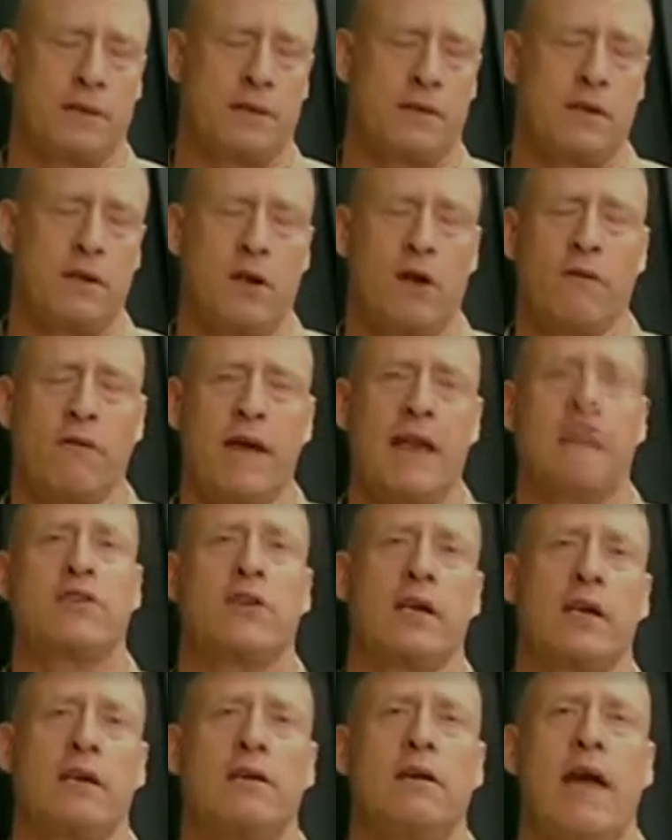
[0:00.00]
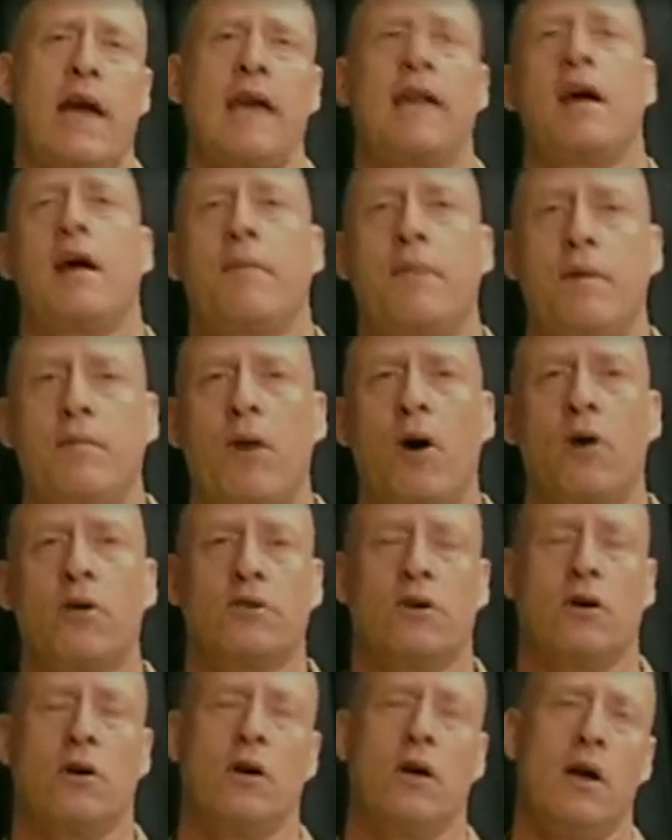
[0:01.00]
you know, eventually end up in
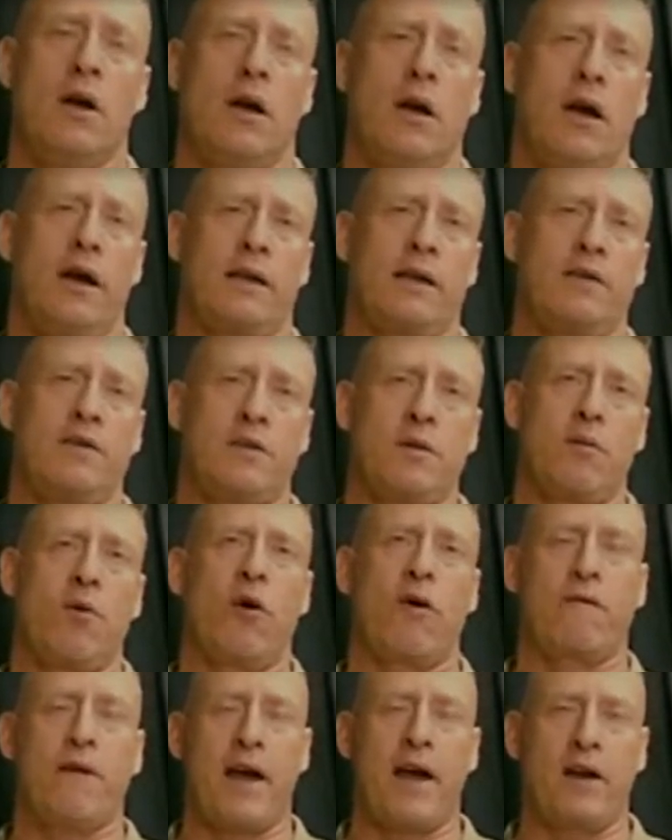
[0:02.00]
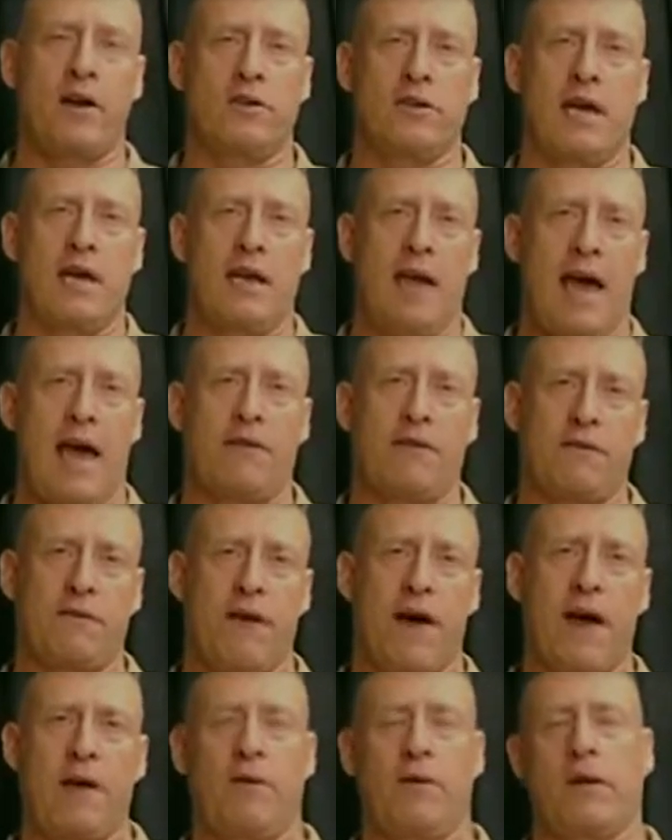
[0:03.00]
Mosul. It gives you more fighters that you have to
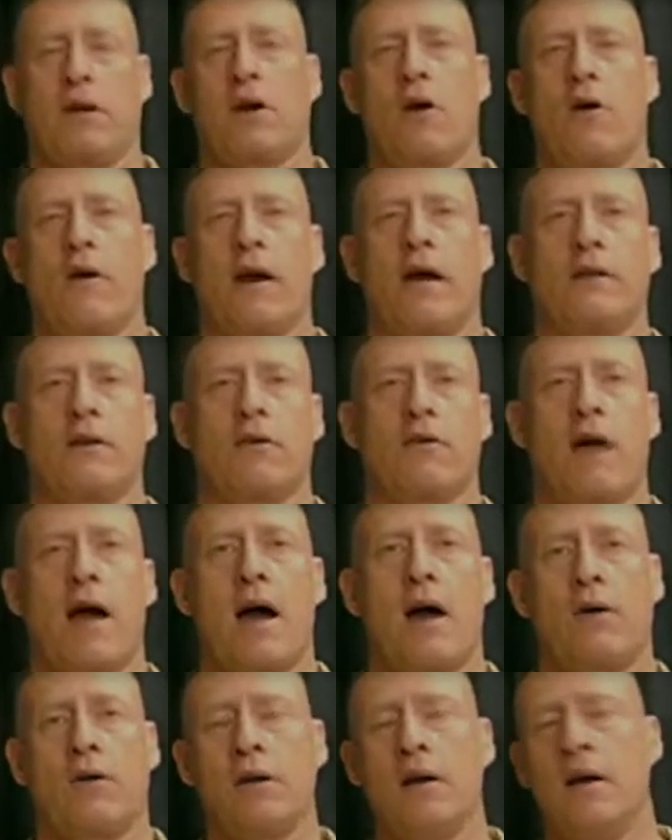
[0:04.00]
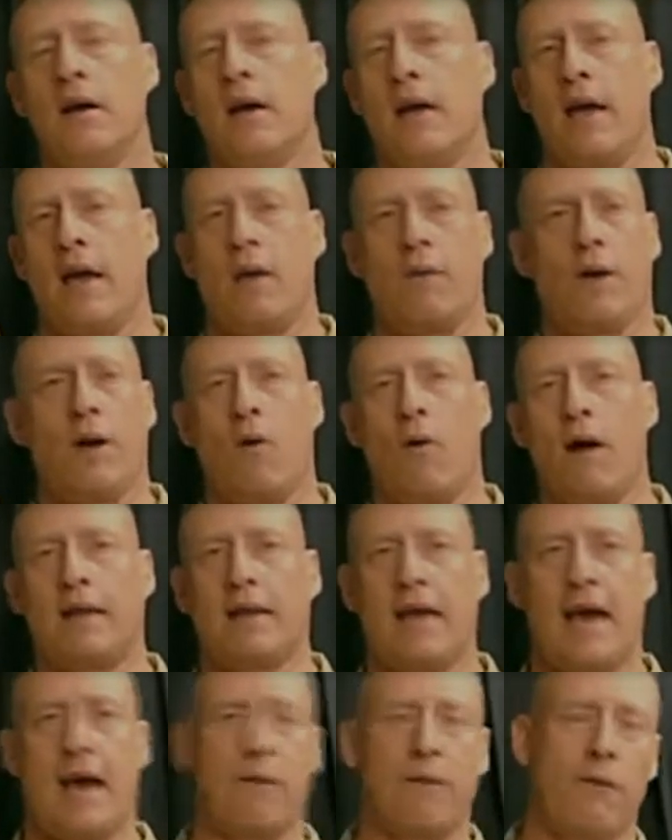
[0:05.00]
fight when you're going on the ground, and we don't
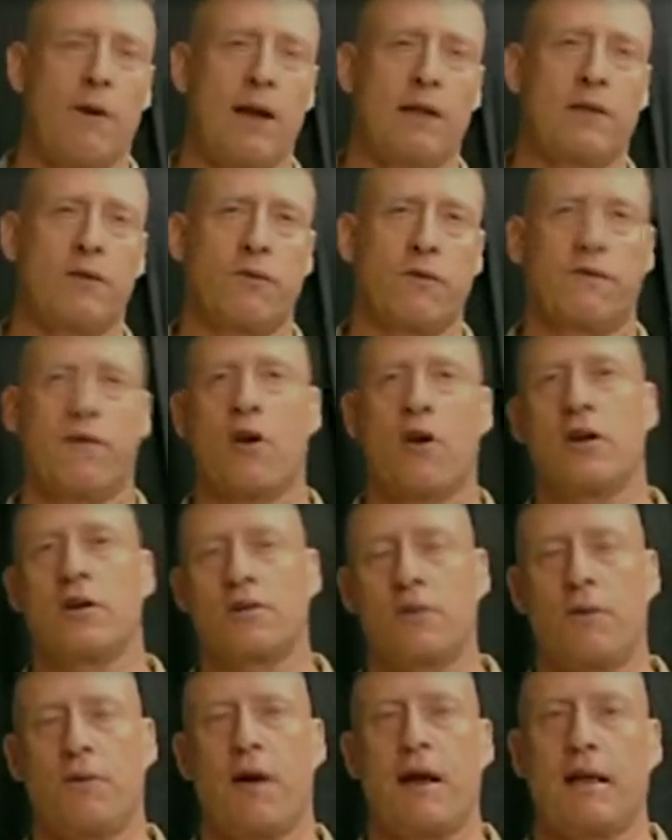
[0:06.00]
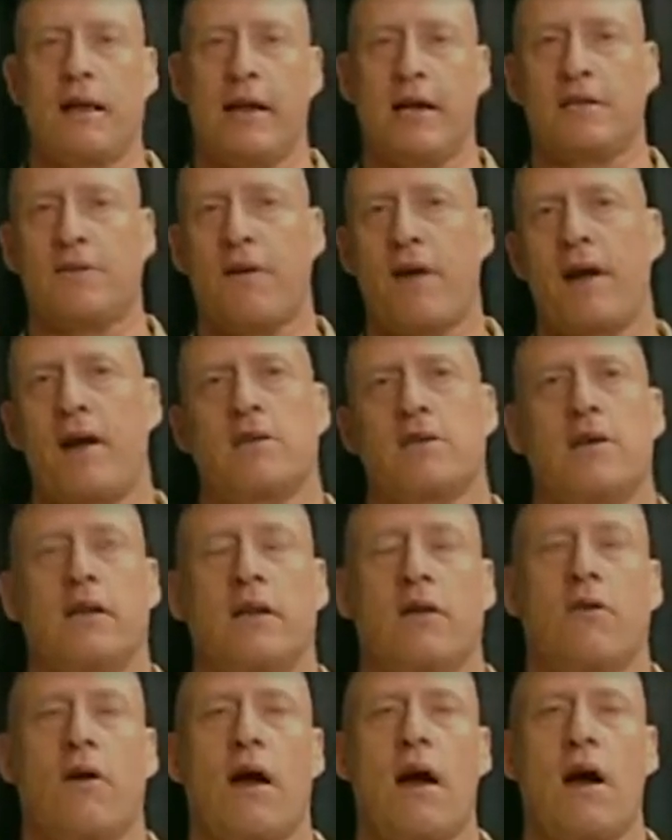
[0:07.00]
want that. We want the reverse. We want less fighters
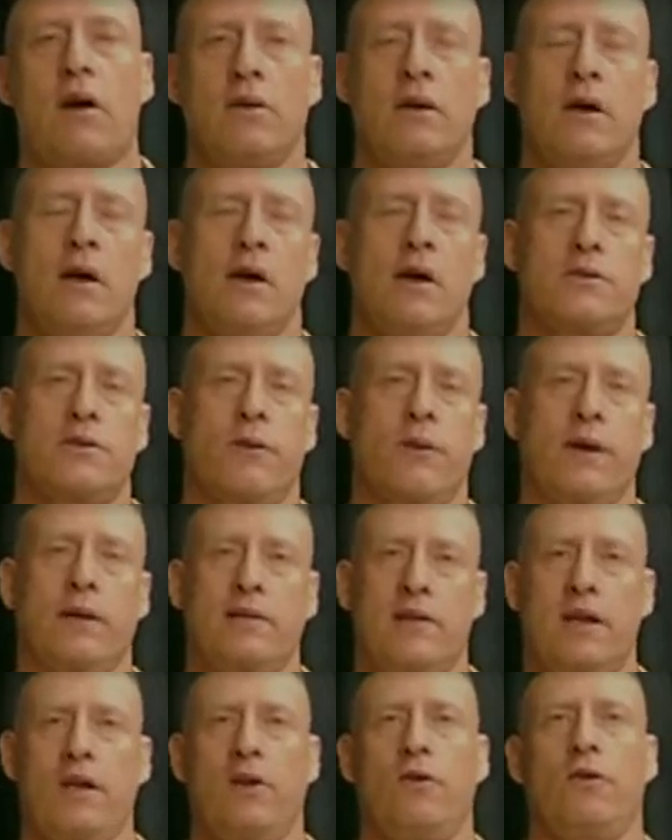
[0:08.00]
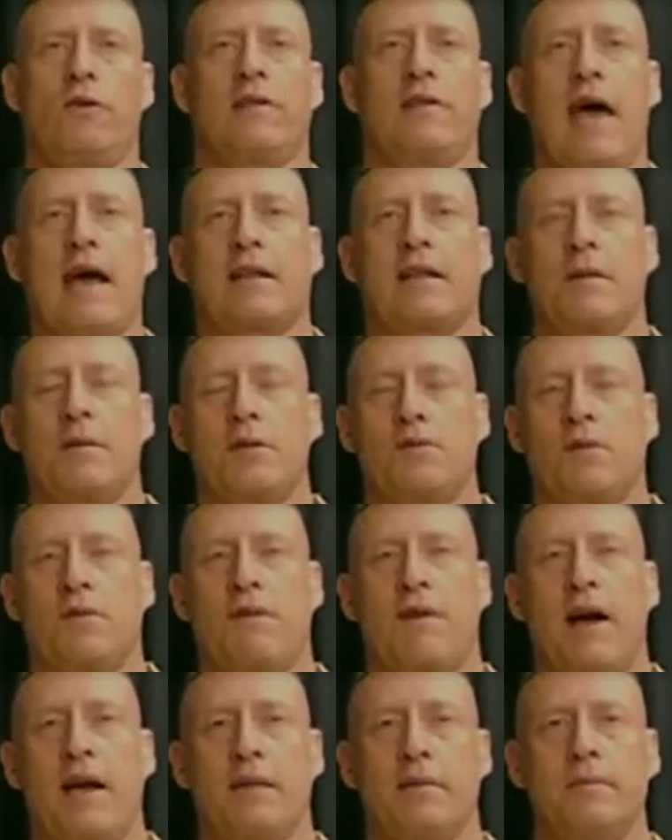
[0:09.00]
on the ground, so we continue to attack them as we
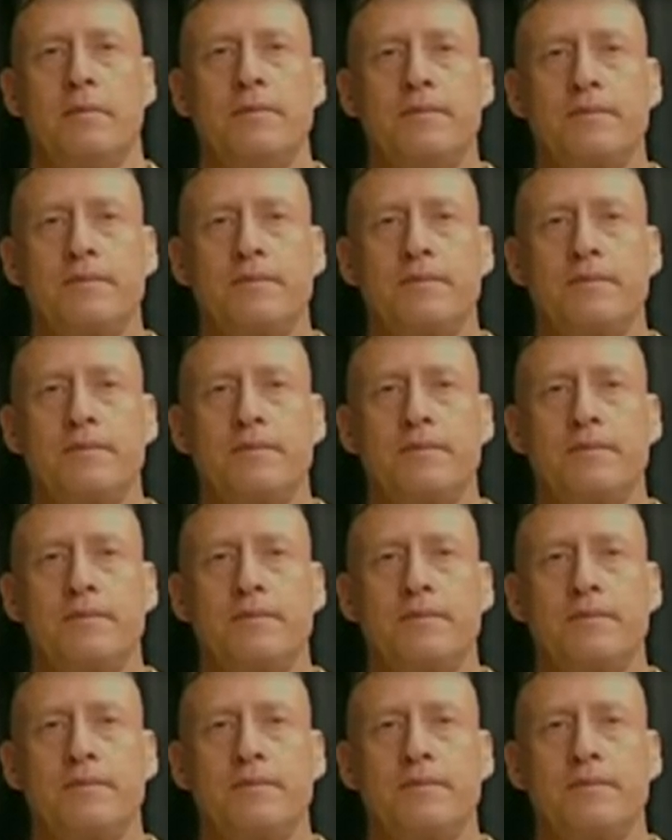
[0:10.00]
find them.